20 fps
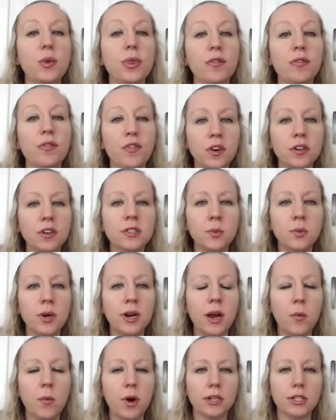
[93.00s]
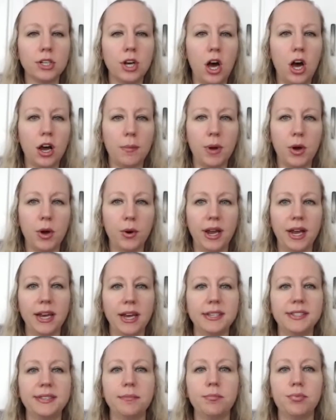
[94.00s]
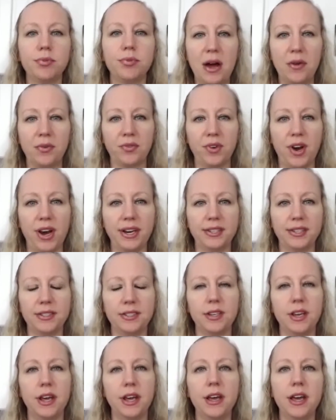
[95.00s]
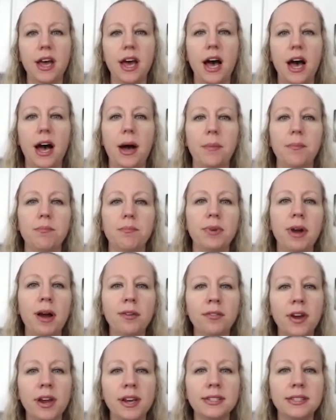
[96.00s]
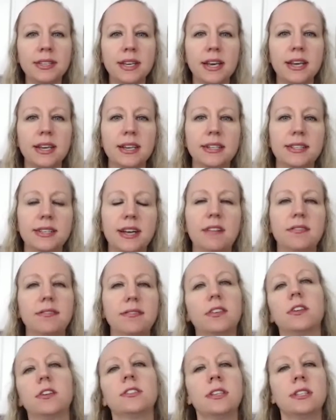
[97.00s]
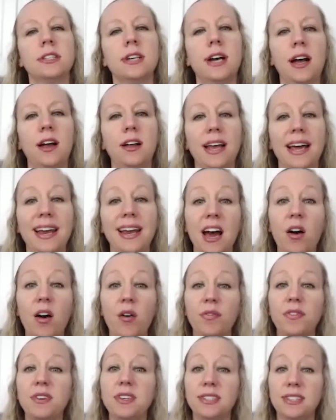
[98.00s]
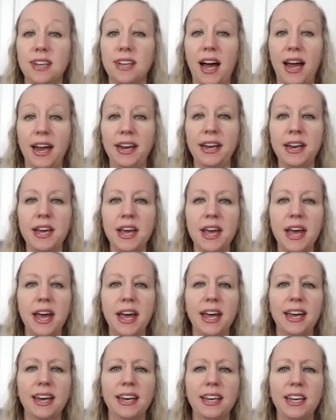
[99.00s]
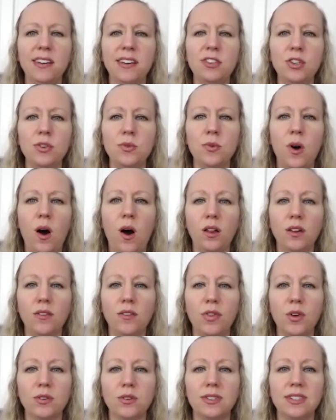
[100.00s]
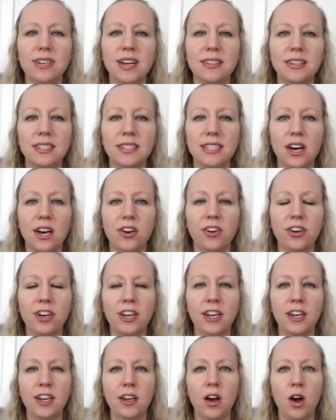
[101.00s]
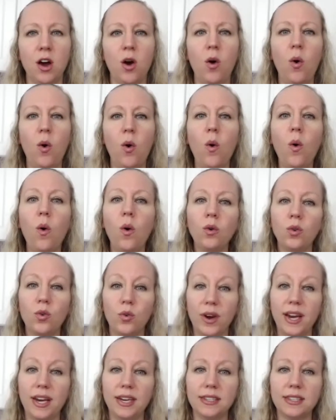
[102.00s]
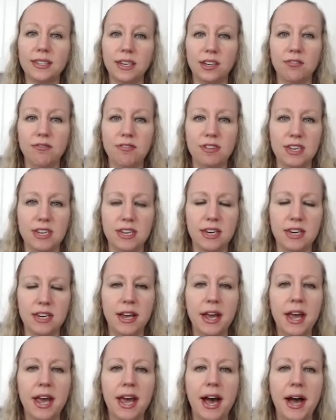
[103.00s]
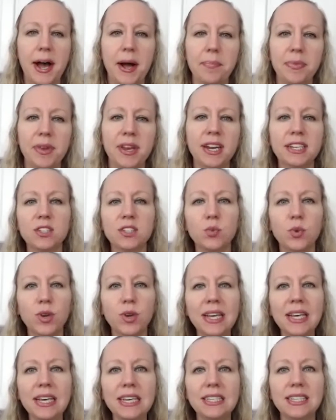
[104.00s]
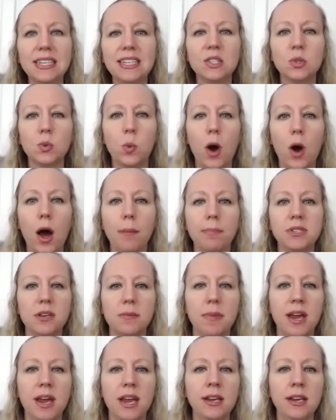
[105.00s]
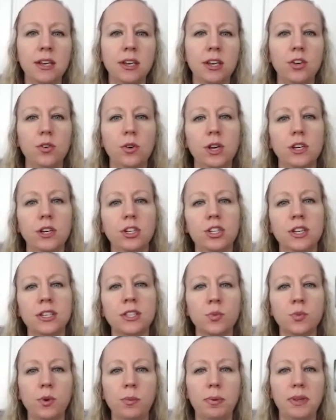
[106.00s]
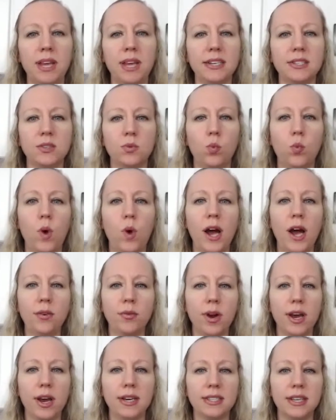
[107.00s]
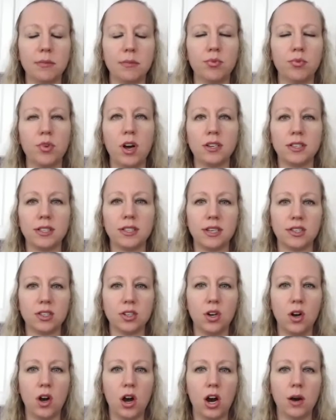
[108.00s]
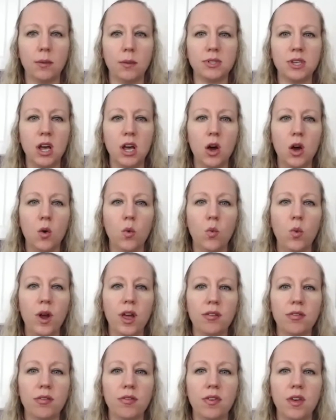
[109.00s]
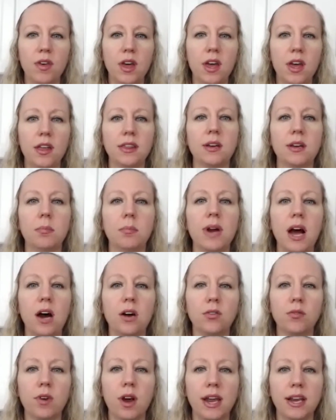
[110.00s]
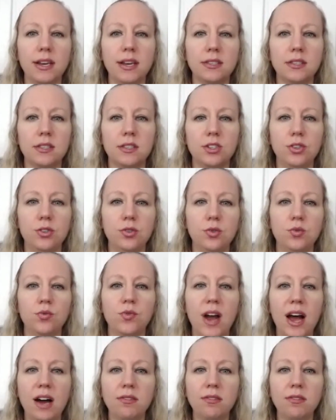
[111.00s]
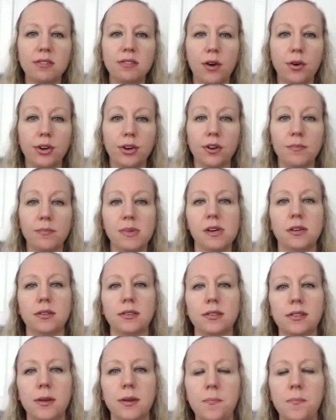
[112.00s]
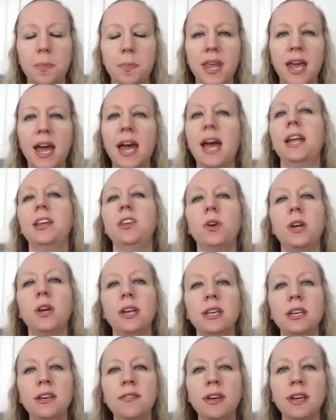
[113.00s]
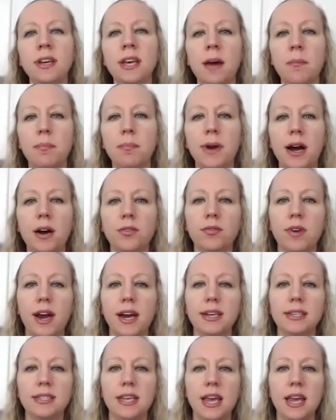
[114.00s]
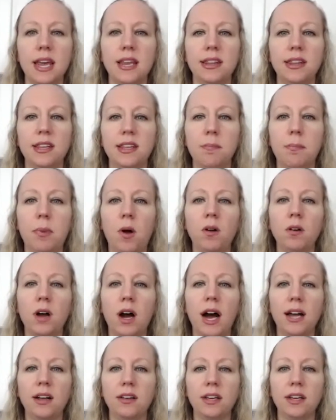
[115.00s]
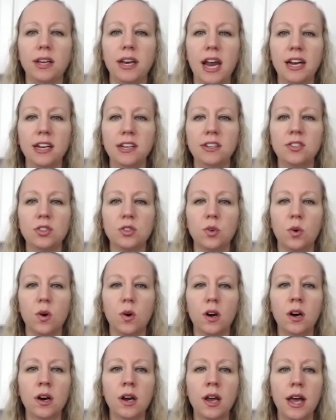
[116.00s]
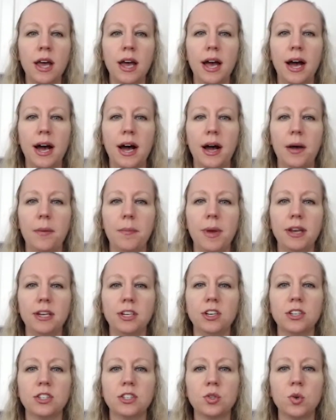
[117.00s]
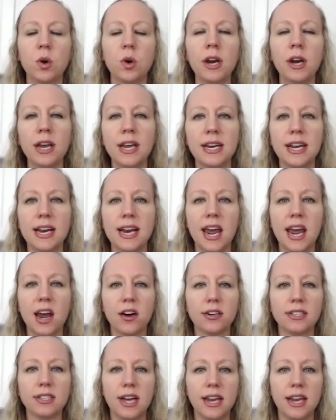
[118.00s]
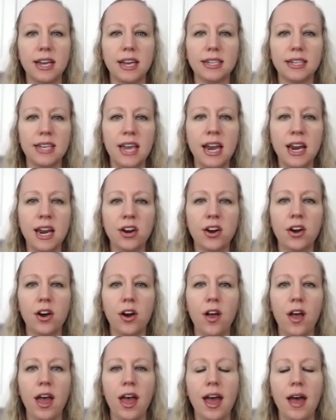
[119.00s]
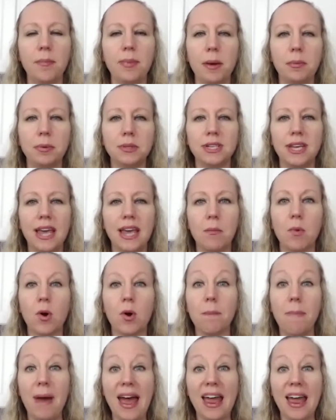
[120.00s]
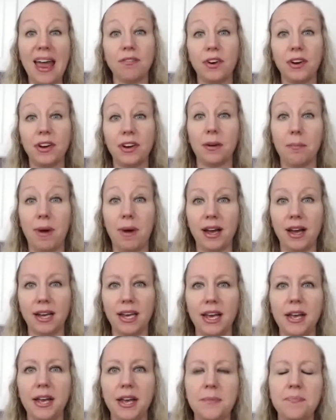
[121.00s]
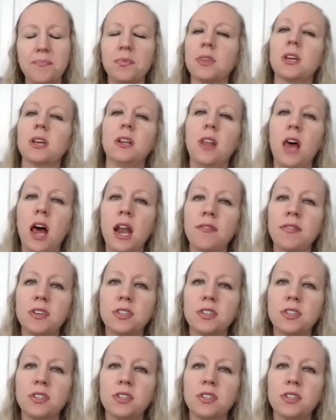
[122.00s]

the first one I want to talk about is brown rice. Brown rice is a versatile and healthy side. It gives you all of those necessary whole grains that you need. And it's a really easy swap to make. You can just replace white rice and processed carbs with the brown rice to round out your meals. And you can even get brown rice in the bulk aisle in any store. And you can store it in an airtight container and be able to get more bang for your buck. A lot of the